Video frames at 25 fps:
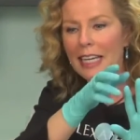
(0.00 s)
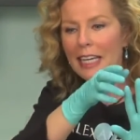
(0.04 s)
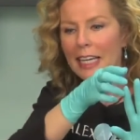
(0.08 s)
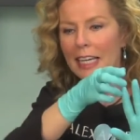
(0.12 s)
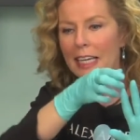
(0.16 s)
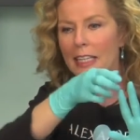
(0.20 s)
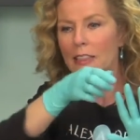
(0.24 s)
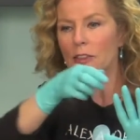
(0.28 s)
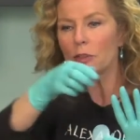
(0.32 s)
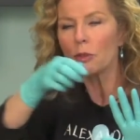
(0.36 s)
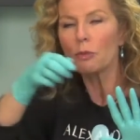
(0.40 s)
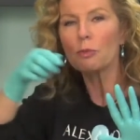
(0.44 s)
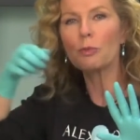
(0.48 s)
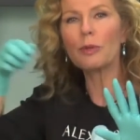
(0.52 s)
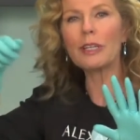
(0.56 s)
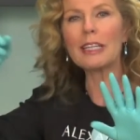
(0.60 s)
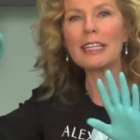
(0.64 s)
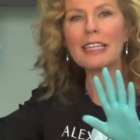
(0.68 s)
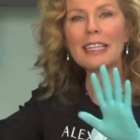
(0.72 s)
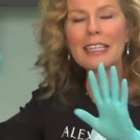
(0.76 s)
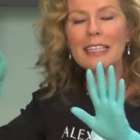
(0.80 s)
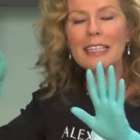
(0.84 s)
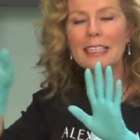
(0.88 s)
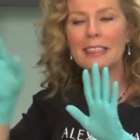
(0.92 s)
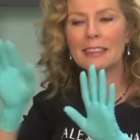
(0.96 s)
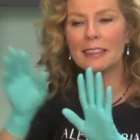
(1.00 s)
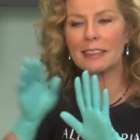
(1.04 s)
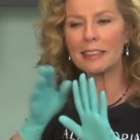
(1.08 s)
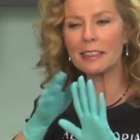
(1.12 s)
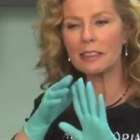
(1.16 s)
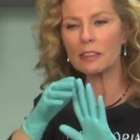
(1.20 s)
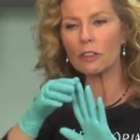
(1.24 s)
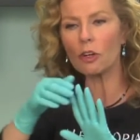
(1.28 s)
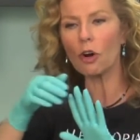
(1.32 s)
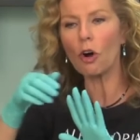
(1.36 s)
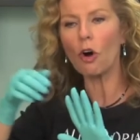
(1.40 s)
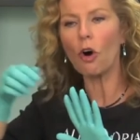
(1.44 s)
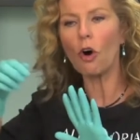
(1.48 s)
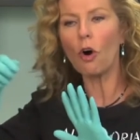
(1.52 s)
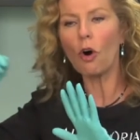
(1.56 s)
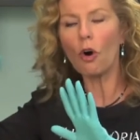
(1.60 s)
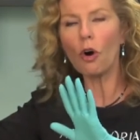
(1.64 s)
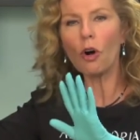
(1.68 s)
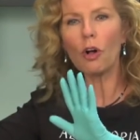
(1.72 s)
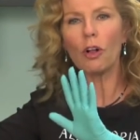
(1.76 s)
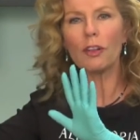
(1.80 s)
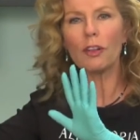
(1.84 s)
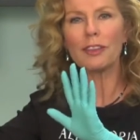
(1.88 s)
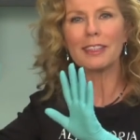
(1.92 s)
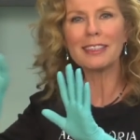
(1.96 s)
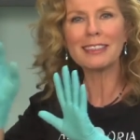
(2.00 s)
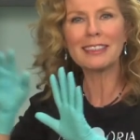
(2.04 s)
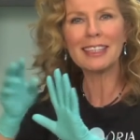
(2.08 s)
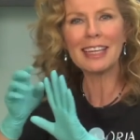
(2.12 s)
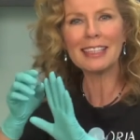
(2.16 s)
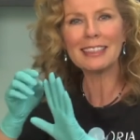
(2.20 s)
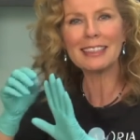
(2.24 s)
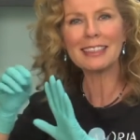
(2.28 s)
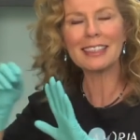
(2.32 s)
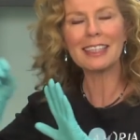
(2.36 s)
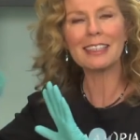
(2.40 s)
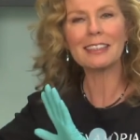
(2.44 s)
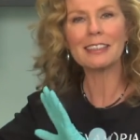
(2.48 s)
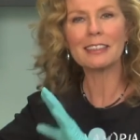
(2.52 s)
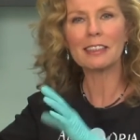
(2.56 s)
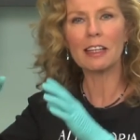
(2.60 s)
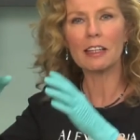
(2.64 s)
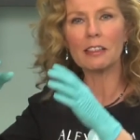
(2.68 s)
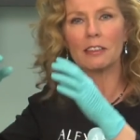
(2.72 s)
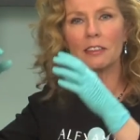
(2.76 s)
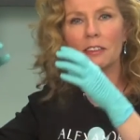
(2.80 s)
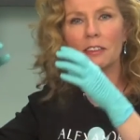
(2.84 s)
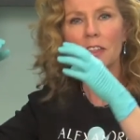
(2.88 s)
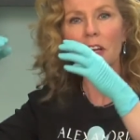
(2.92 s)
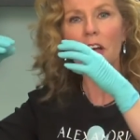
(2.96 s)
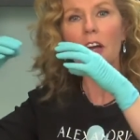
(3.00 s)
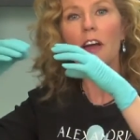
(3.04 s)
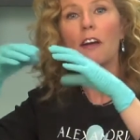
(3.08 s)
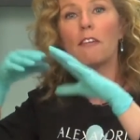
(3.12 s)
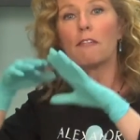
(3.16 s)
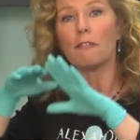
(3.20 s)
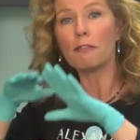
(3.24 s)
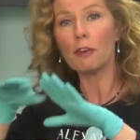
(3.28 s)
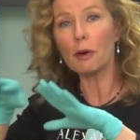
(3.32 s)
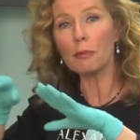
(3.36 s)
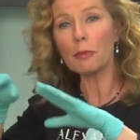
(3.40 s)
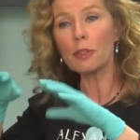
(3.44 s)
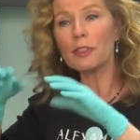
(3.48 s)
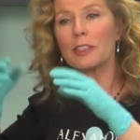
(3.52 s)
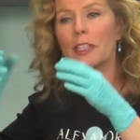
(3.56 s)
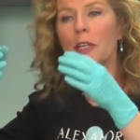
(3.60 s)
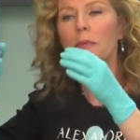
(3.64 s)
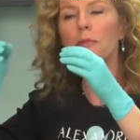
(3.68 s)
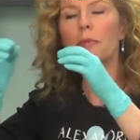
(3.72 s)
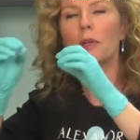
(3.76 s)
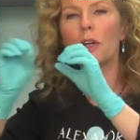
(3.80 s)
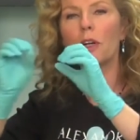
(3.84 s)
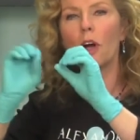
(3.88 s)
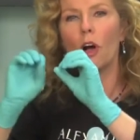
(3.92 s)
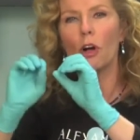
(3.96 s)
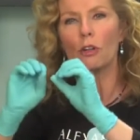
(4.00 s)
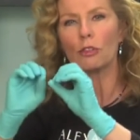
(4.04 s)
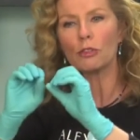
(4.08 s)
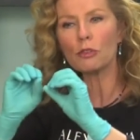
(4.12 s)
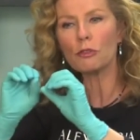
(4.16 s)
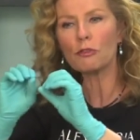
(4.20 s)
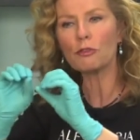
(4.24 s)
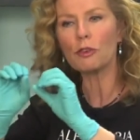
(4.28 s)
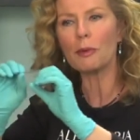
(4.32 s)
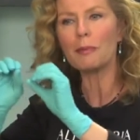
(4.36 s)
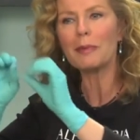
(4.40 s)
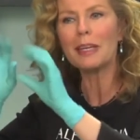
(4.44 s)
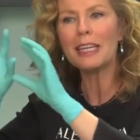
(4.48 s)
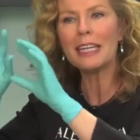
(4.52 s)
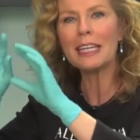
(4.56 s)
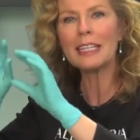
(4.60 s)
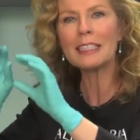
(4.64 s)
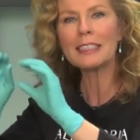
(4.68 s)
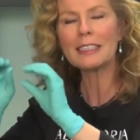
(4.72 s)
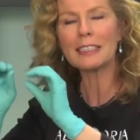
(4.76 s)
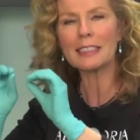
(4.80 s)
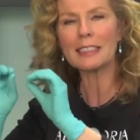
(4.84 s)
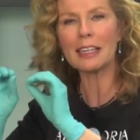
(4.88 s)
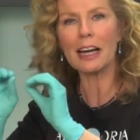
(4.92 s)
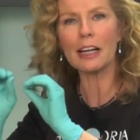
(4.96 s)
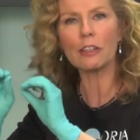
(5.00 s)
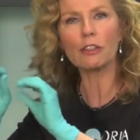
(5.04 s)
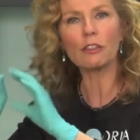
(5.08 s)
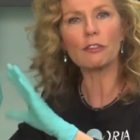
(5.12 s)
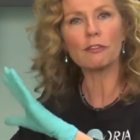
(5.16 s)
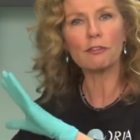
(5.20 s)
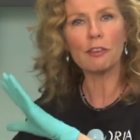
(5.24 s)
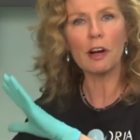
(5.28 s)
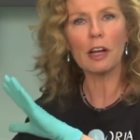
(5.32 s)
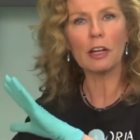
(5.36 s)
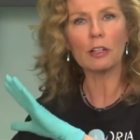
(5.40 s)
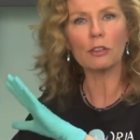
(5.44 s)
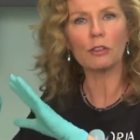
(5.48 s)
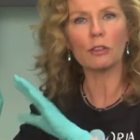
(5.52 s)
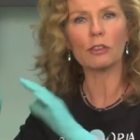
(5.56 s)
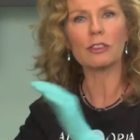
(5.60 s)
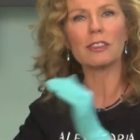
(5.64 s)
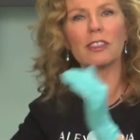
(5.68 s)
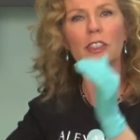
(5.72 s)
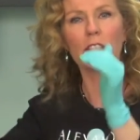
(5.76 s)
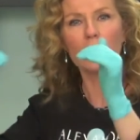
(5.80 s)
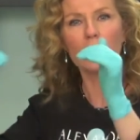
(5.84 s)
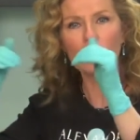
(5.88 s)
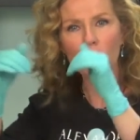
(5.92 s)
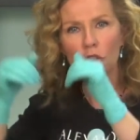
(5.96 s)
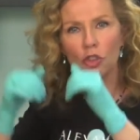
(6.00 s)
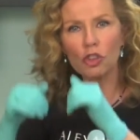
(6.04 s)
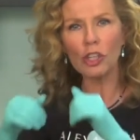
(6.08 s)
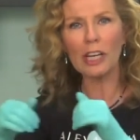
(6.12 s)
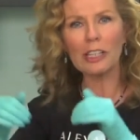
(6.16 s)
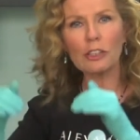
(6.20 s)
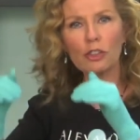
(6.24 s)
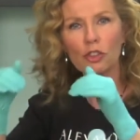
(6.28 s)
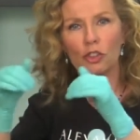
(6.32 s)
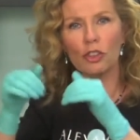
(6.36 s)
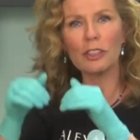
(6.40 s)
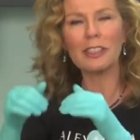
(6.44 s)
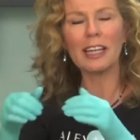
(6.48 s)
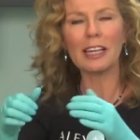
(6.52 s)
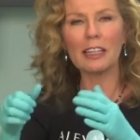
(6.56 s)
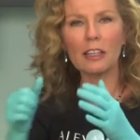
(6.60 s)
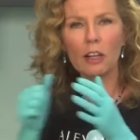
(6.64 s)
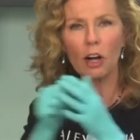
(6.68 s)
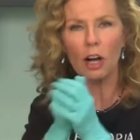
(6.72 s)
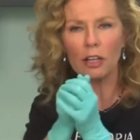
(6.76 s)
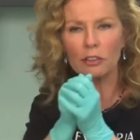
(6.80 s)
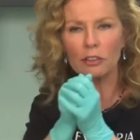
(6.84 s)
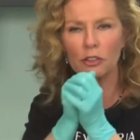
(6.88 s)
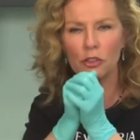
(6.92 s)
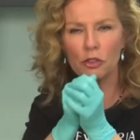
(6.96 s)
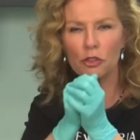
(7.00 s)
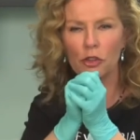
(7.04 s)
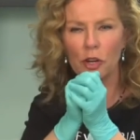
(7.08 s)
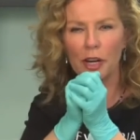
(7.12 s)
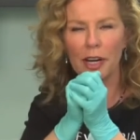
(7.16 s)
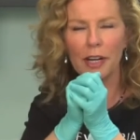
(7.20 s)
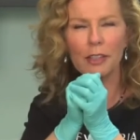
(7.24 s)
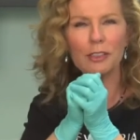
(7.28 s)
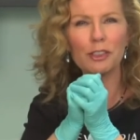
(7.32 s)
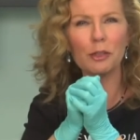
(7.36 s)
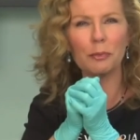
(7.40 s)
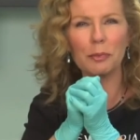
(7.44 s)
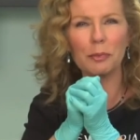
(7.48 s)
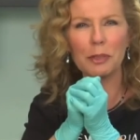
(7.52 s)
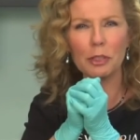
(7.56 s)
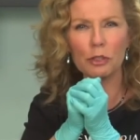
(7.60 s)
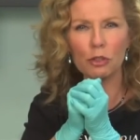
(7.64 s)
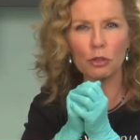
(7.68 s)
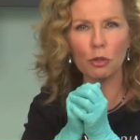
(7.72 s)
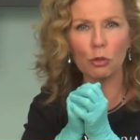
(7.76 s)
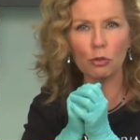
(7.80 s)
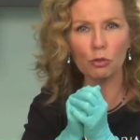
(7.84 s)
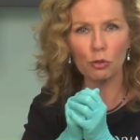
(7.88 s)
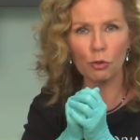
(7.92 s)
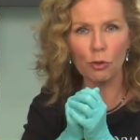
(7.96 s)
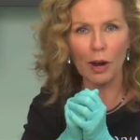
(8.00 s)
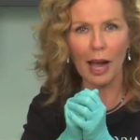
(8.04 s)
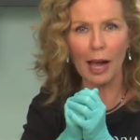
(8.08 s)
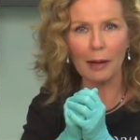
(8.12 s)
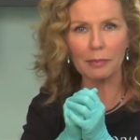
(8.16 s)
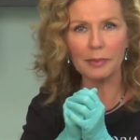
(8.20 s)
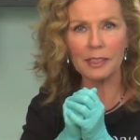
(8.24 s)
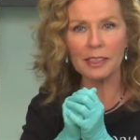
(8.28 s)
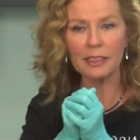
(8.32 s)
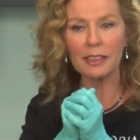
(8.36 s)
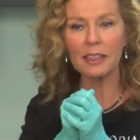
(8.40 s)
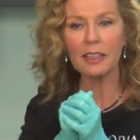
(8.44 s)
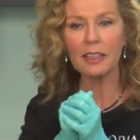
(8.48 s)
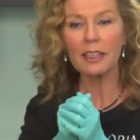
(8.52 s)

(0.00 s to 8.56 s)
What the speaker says: it releases all the dead skin cells from your skin, but also from inside your follicles, the congestion that causes your hair to be so trapped.